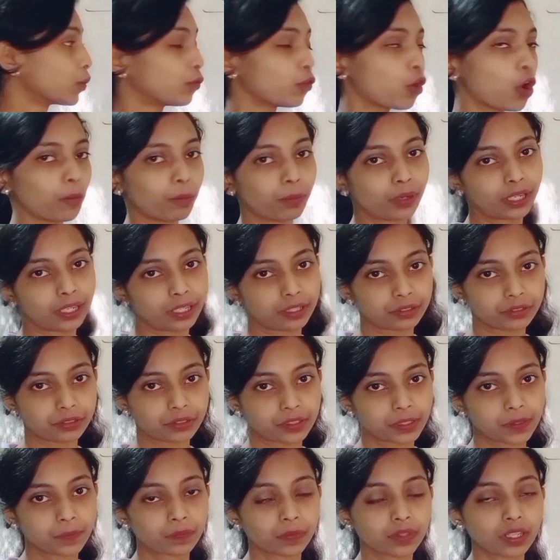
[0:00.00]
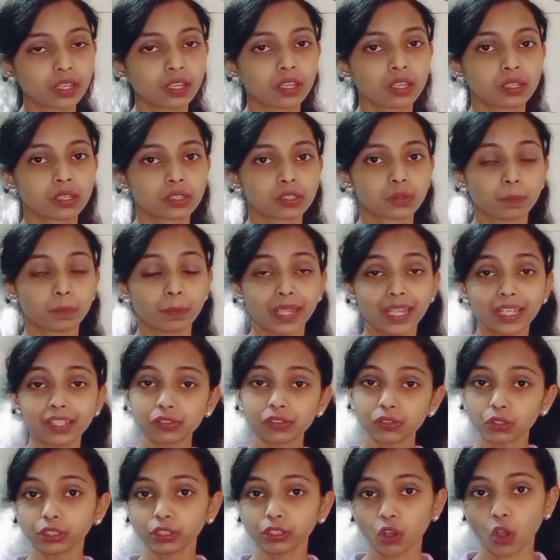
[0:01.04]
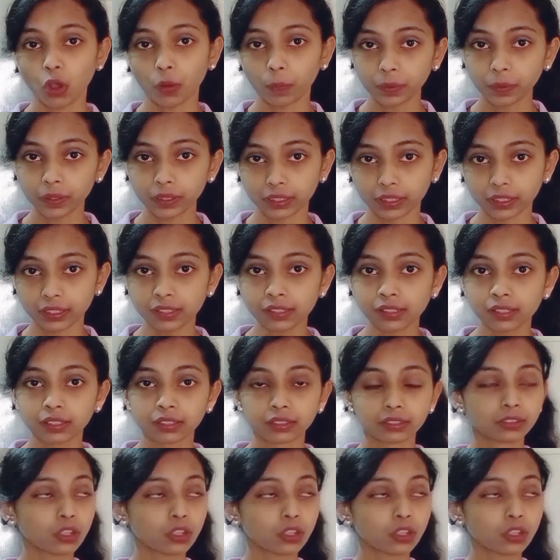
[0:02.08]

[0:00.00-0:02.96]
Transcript: of operators. Based on the operands,